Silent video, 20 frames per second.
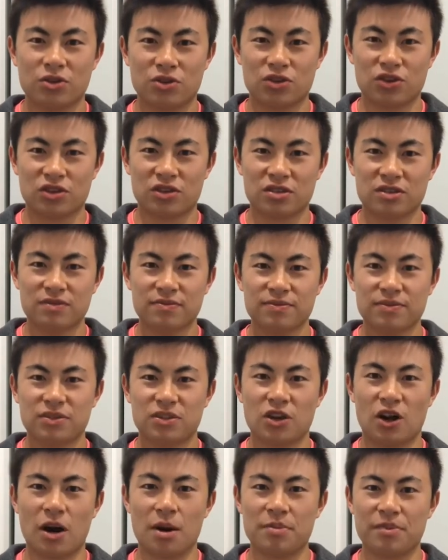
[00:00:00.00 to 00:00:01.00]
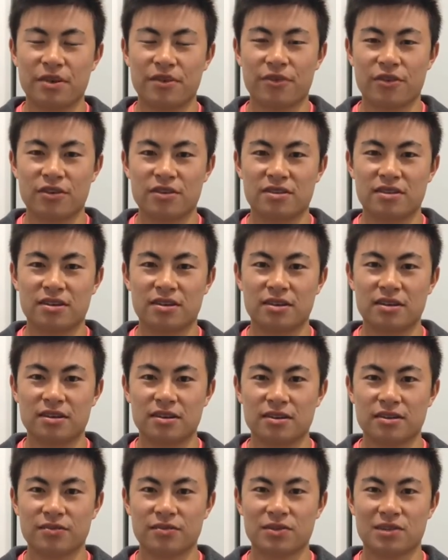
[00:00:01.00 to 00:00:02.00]
just time difference and
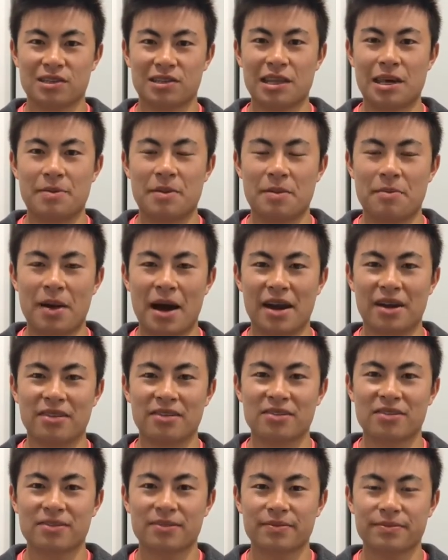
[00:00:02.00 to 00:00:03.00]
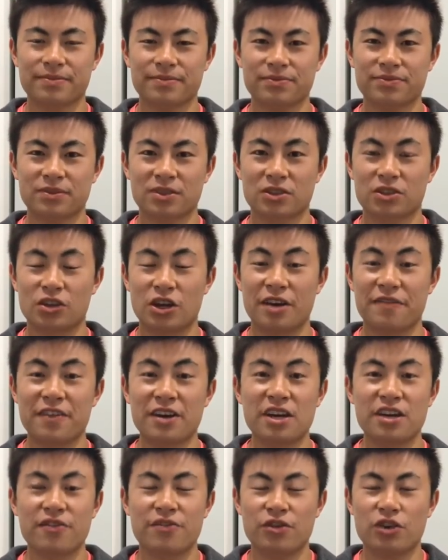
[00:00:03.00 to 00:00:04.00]
sleeping patterns. So if
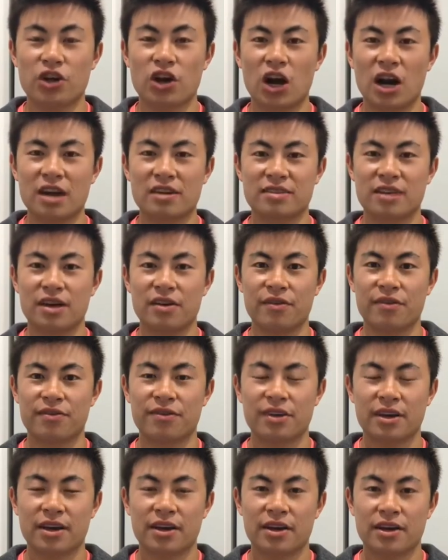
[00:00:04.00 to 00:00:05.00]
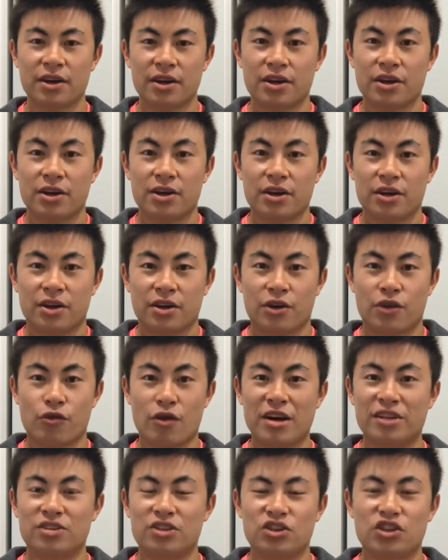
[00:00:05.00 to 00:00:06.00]
any of you guys have
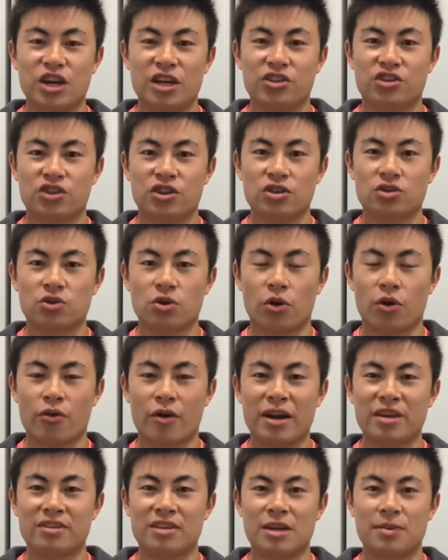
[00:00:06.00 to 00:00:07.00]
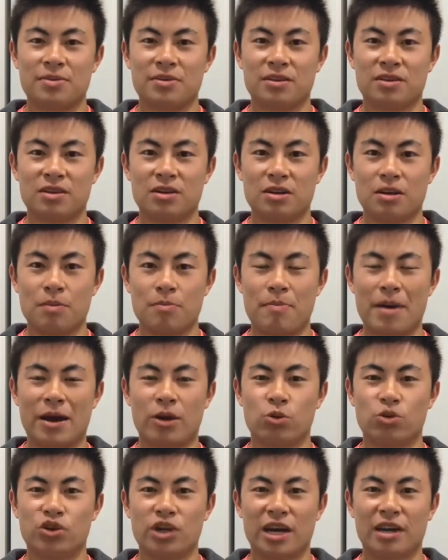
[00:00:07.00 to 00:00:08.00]
great suggestions or great tips to
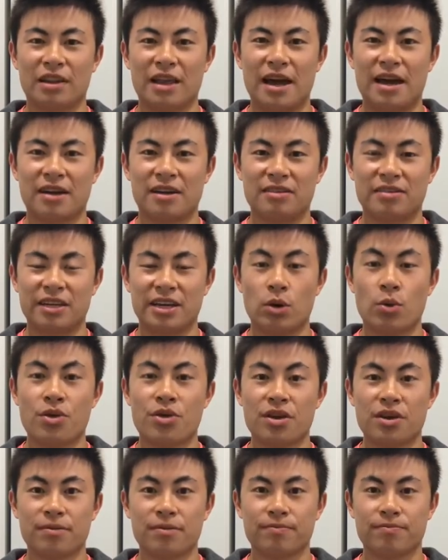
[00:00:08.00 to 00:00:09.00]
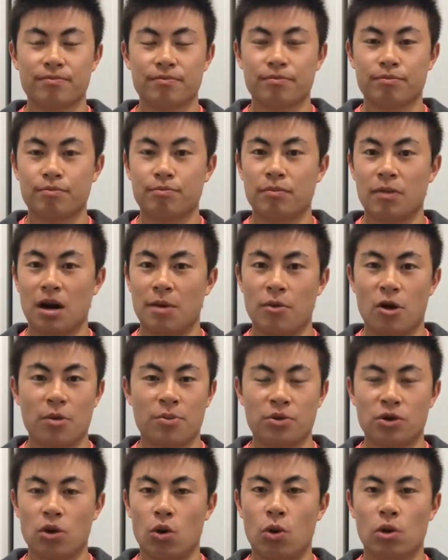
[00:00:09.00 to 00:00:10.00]
battle jet lag and deal with it, I'm
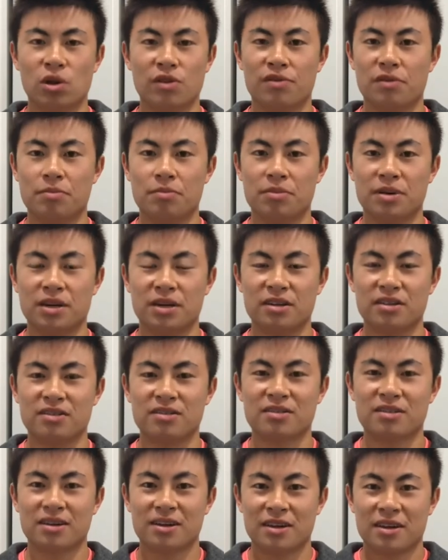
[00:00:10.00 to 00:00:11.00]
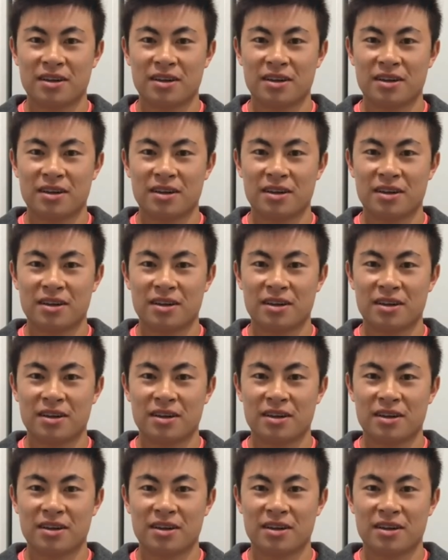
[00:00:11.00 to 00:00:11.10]
open to all of them, because